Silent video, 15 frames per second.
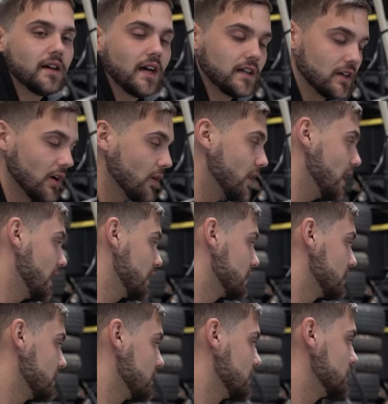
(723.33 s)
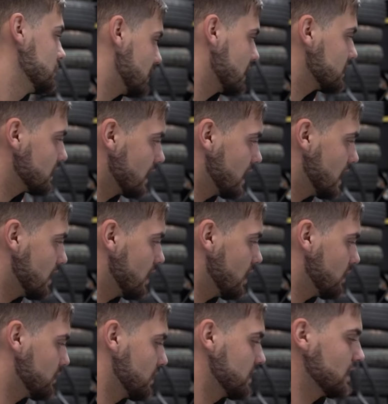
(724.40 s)
I know I could take the head
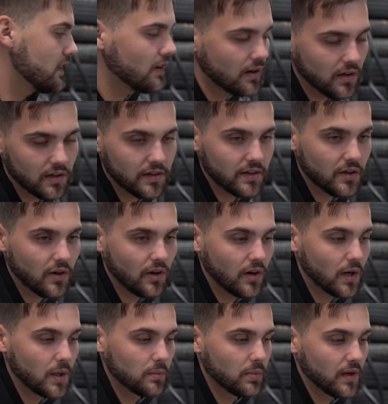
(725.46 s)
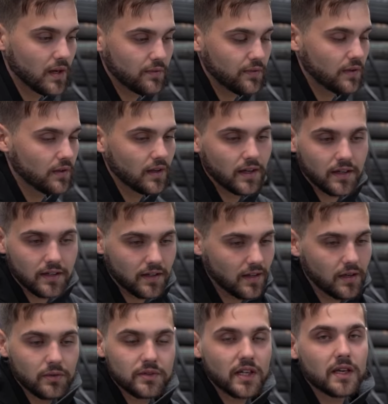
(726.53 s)
off with it all in the car, but I feel like
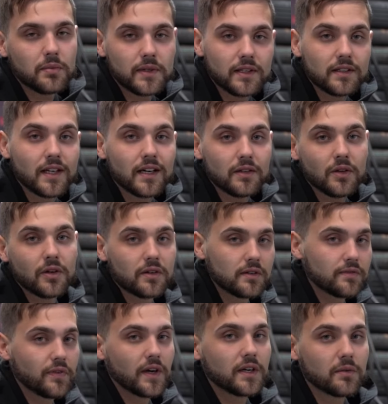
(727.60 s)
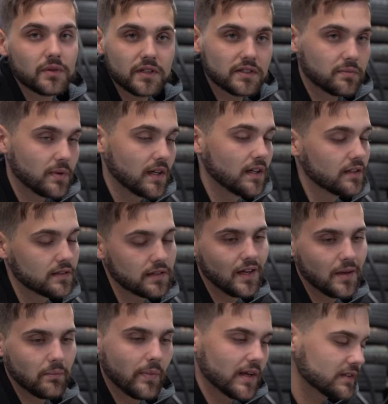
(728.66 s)
it would take me a lot longer fighting with the space,
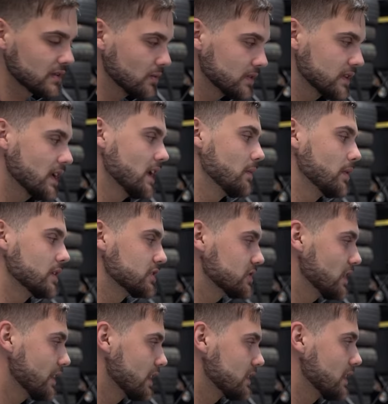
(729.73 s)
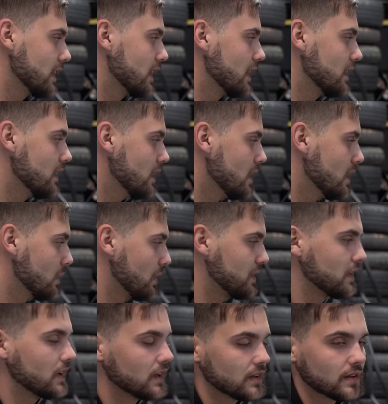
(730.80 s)
messing with timing and shit like that with
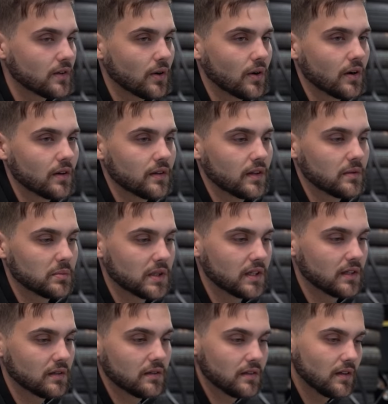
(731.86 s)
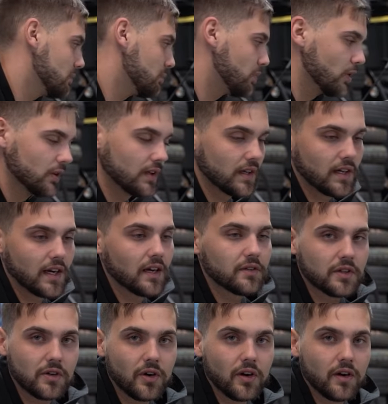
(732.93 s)
it in the car than me pulling it out
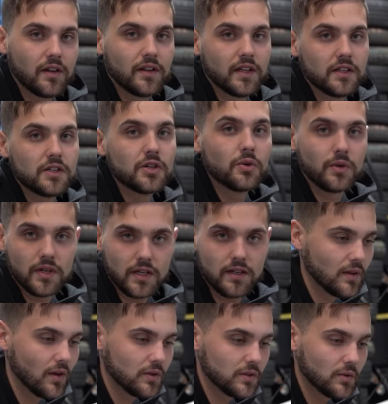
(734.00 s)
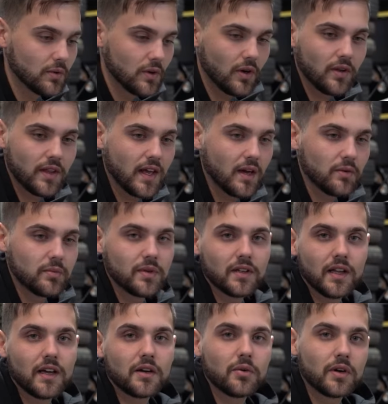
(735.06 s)
the car and then doing it. Doing all that would be a
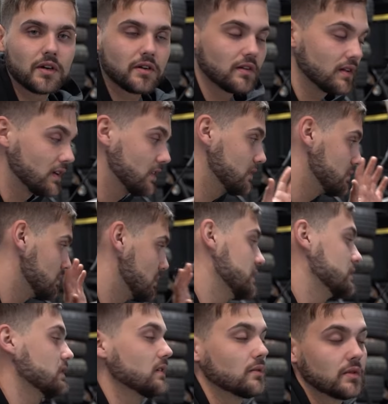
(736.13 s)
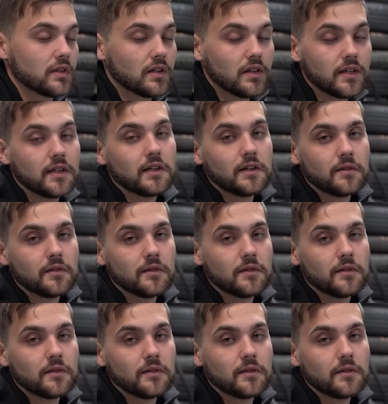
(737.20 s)
lot quicker than messing it within here.